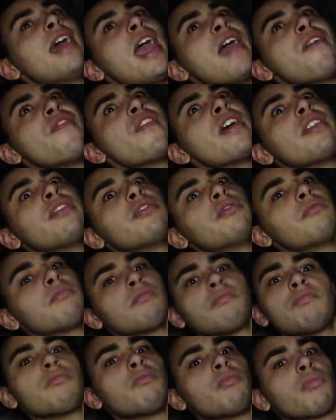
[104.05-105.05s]
and then
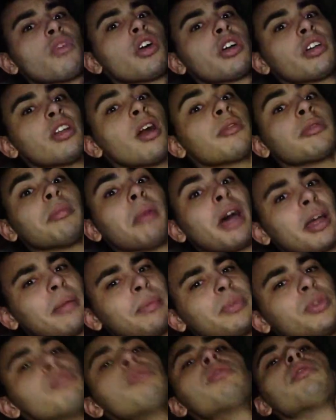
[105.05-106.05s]
hook it up to my
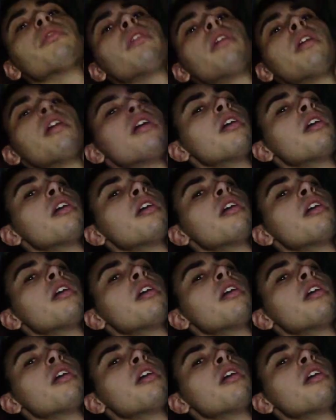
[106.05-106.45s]
computer,